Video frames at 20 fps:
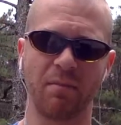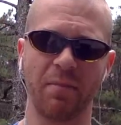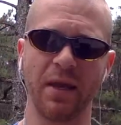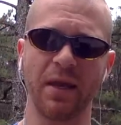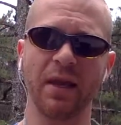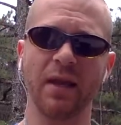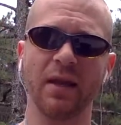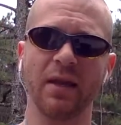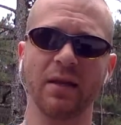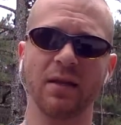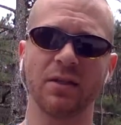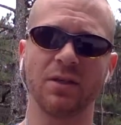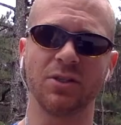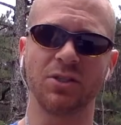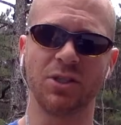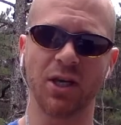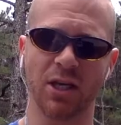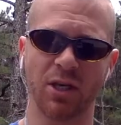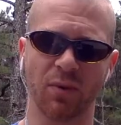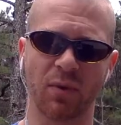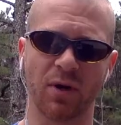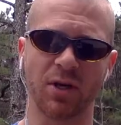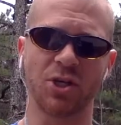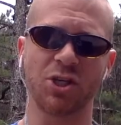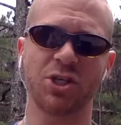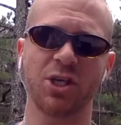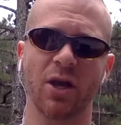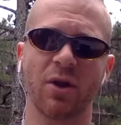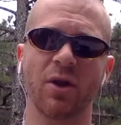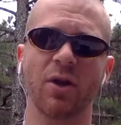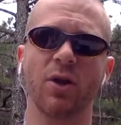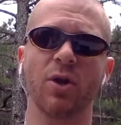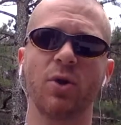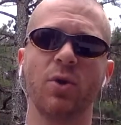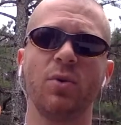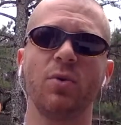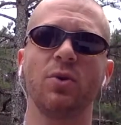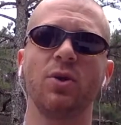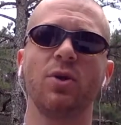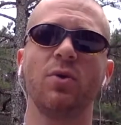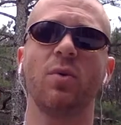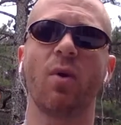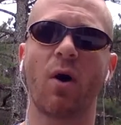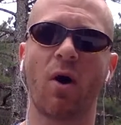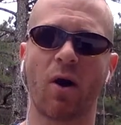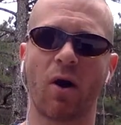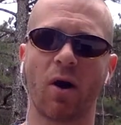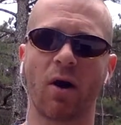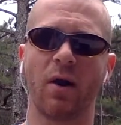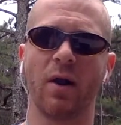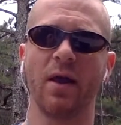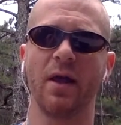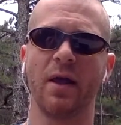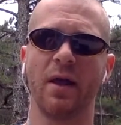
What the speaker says: Being genuine, sharing who you are,